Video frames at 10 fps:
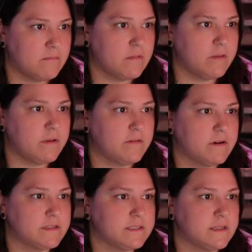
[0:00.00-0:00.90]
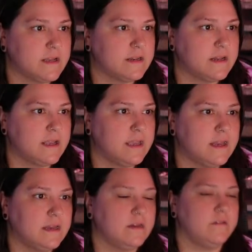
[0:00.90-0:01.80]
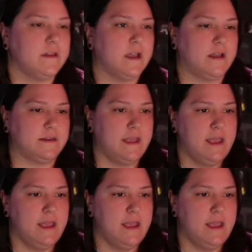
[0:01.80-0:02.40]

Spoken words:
Maybe I want to select it again and do that.